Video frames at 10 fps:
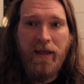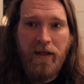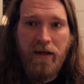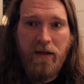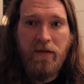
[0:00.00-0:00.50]

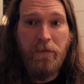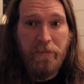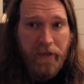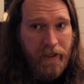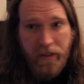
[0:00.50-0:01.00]
in the
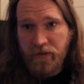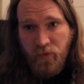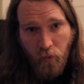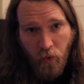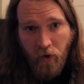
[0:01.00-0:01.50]

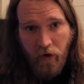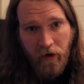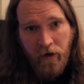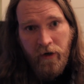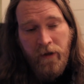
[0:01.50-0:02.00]
bloodiest
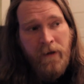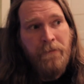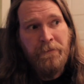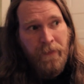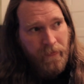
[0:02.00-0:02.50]
war
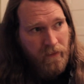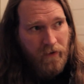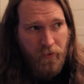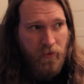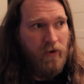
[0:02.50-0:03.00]

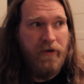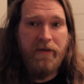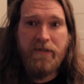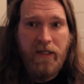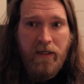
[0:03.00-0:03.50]
that the world
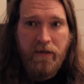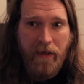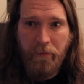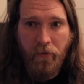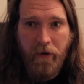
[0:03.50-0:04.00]
had seen to
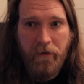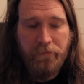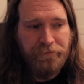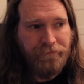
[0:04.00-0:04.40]
that point.